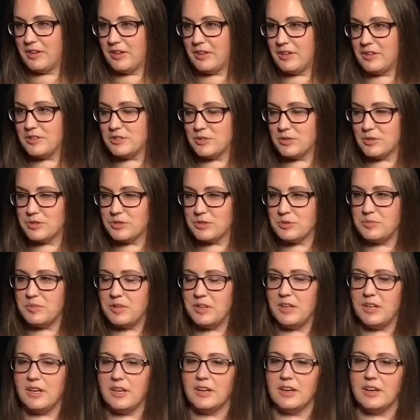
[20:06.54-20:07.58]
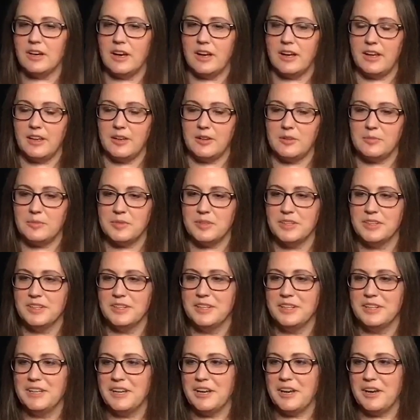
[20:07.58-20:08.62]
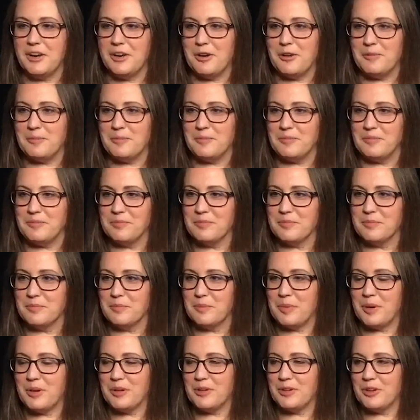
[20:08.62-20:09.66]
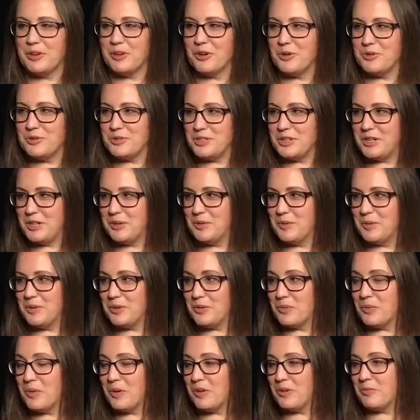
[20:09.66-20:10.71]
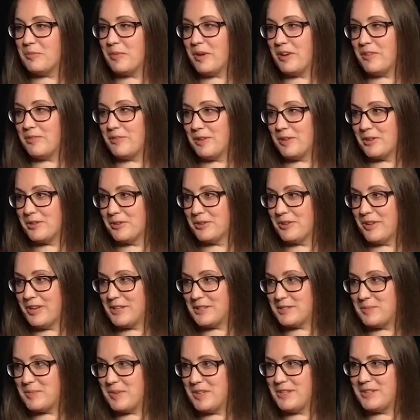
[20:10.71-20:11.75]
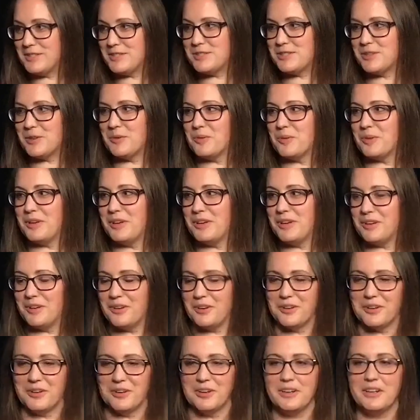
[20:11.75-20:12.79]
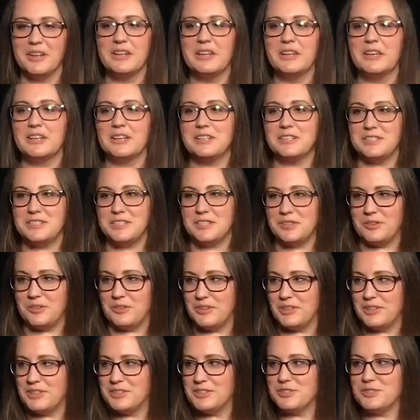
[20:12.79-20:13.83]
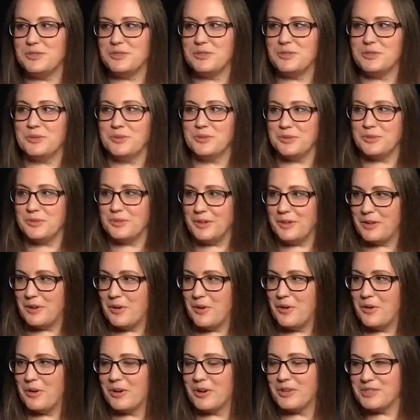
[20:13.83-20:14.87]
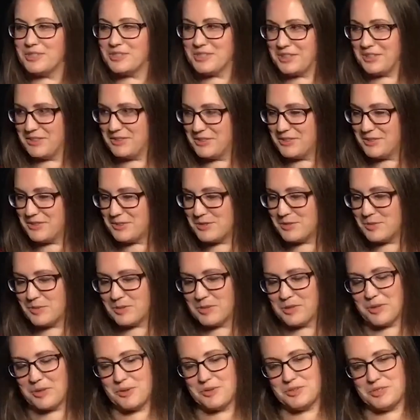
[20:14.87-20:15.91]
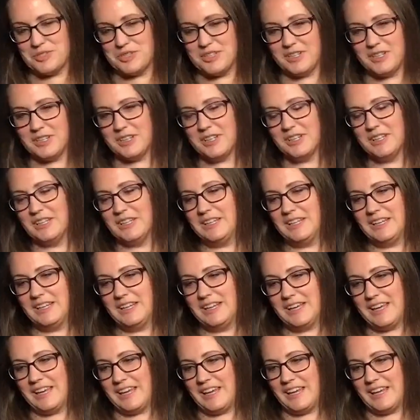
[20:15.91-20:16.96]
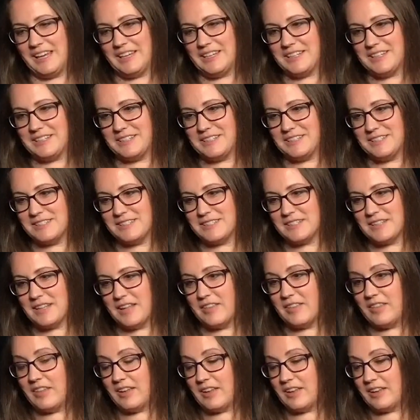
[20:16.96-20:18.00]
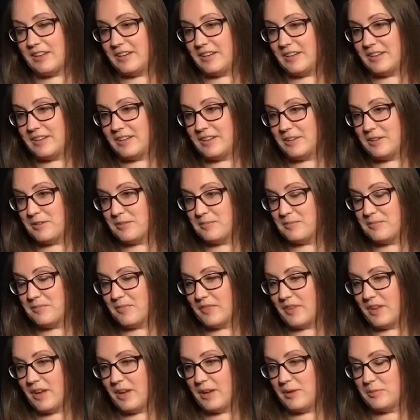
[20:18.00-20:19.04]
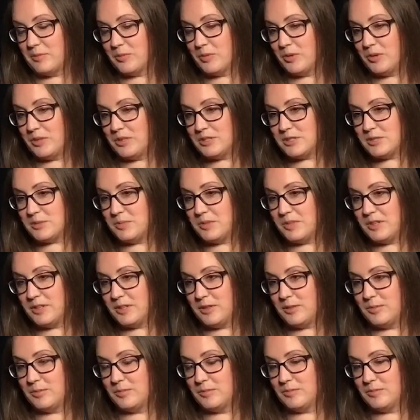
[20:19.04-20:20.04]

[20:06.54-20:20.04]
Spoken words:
on social media. I am partner coaching with one of my fellow classmates. So we are continuing to hone our skills with coaching. And then I'm going to be